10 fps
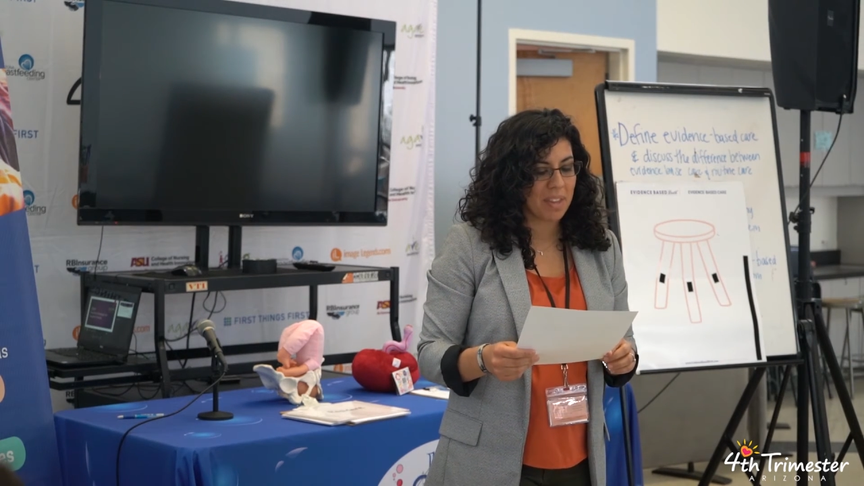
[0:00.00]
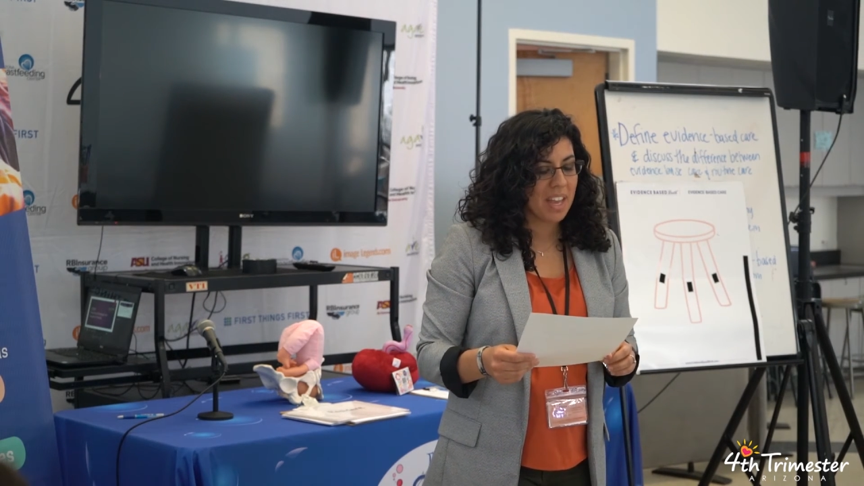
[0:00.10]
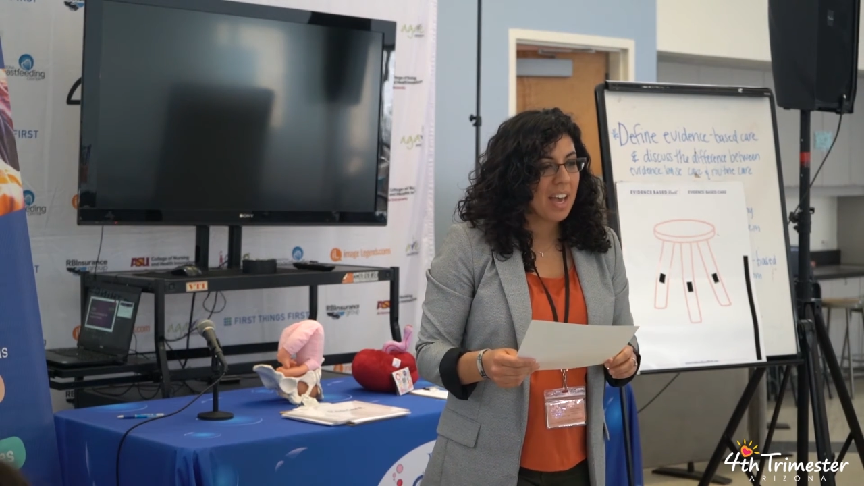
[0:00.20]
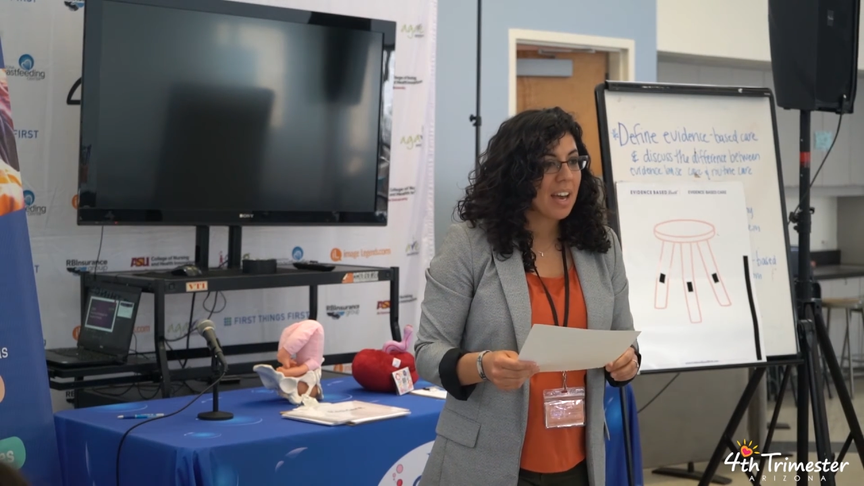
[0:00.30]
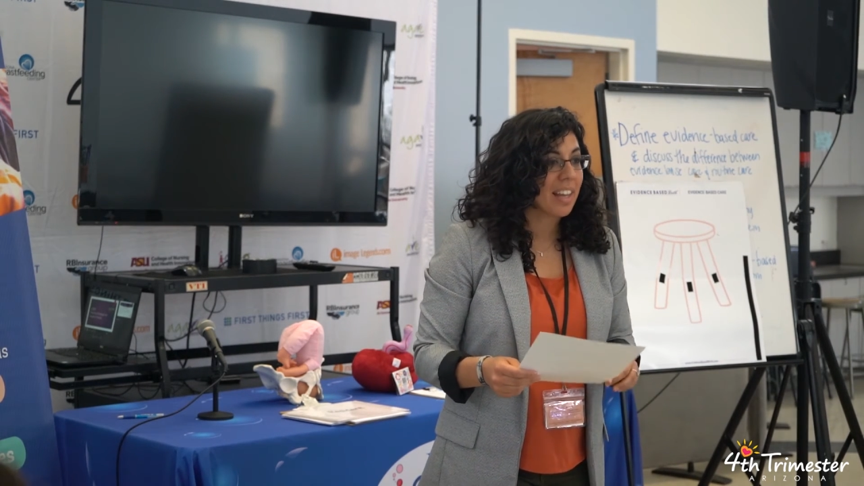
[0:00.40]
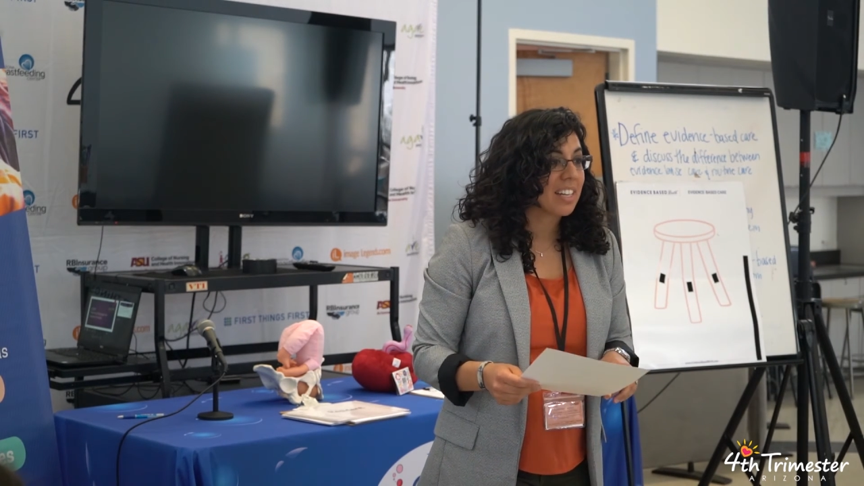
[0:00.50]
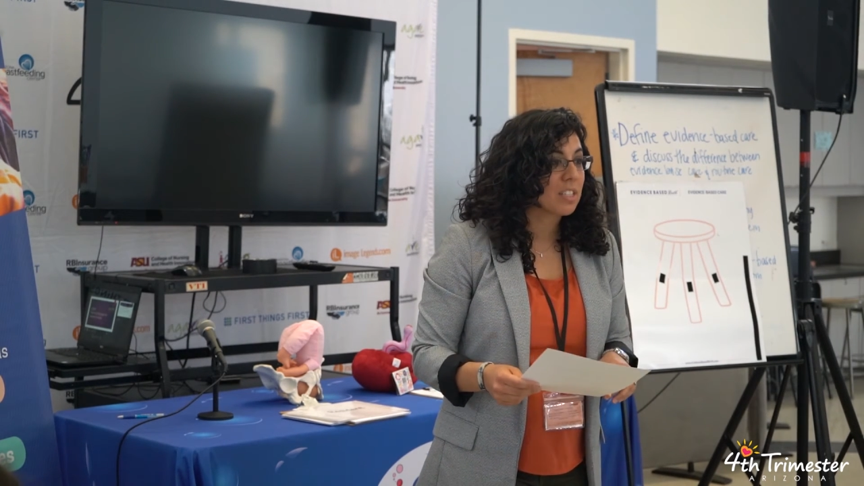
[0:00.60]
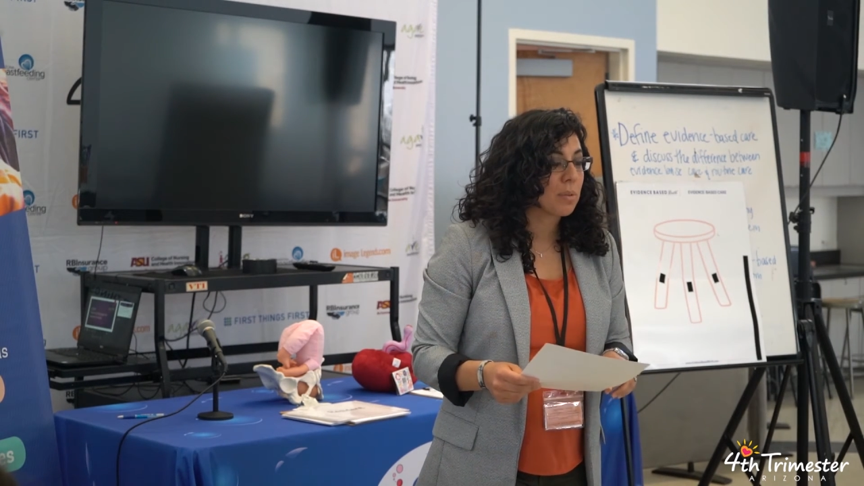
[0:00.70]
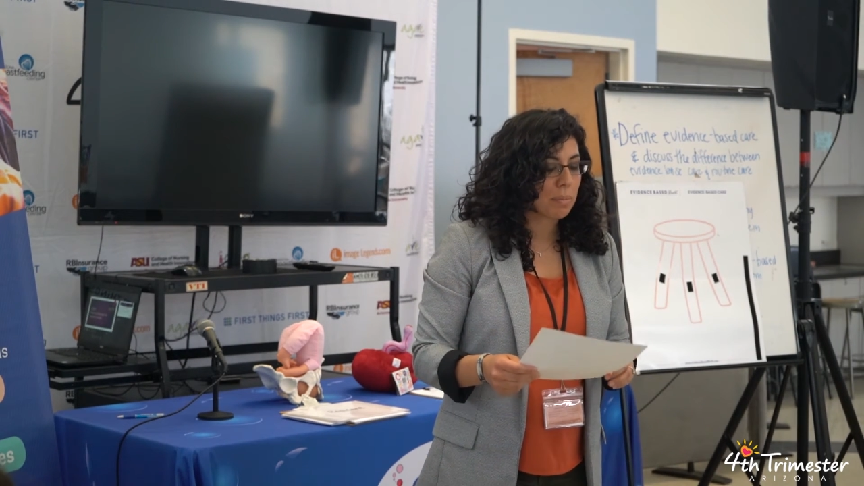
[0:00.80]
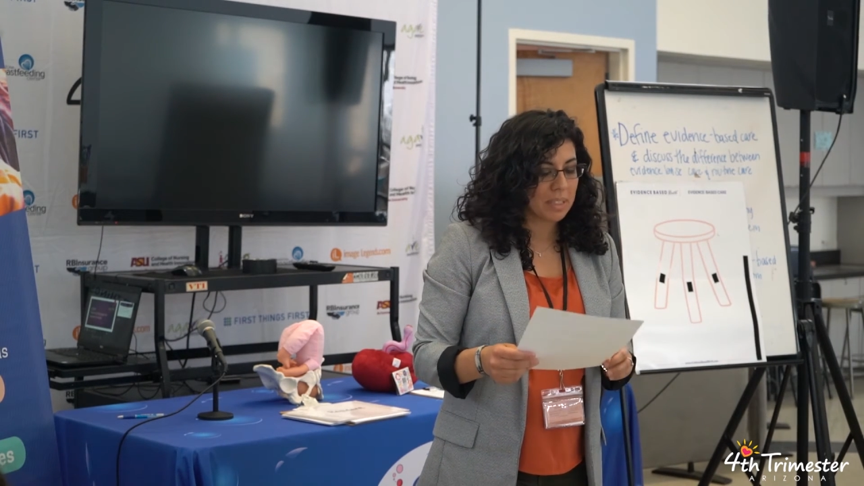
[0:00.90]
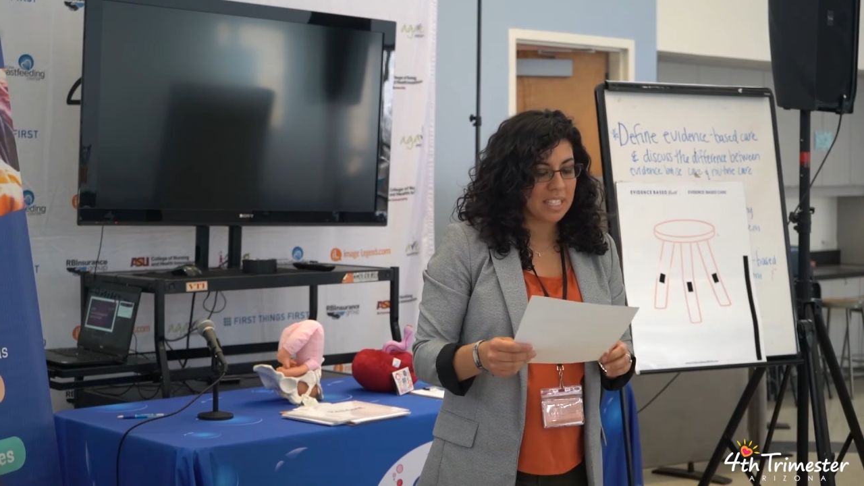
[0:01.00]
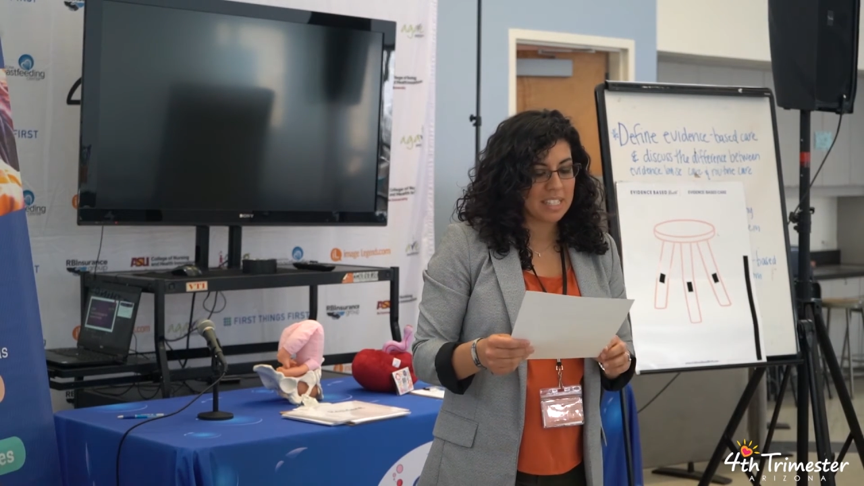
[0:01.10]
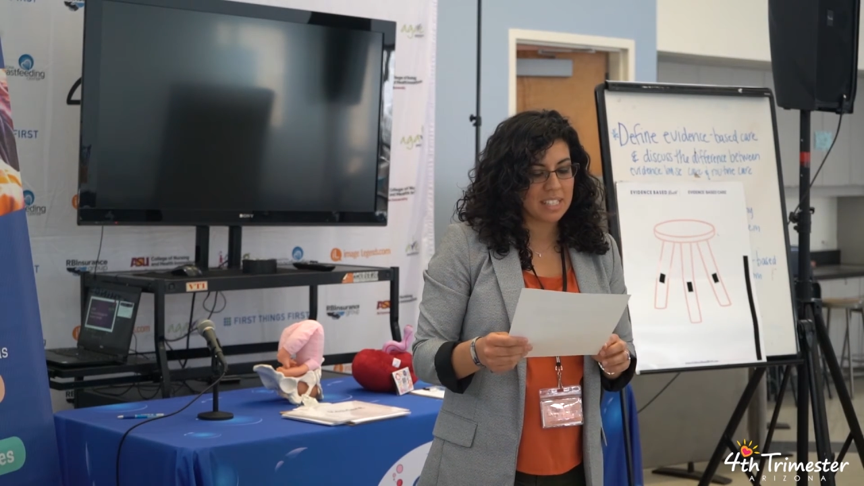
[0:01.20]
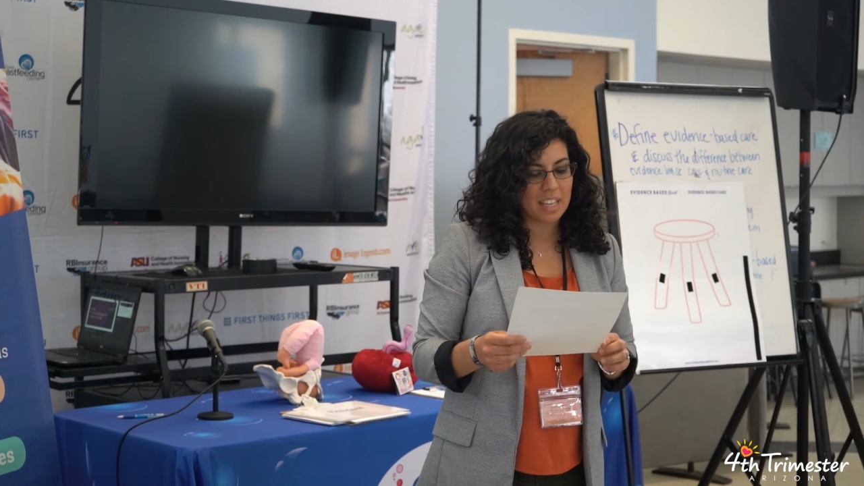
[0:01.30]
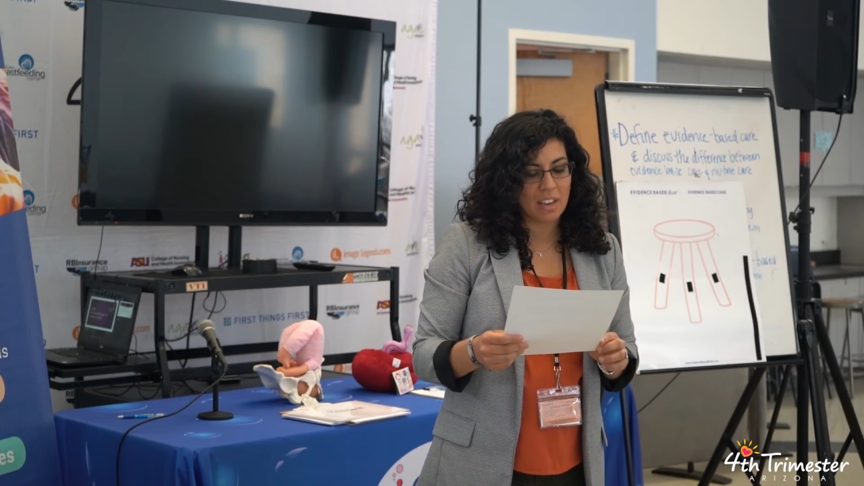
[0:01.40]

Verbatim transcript: I'd like to please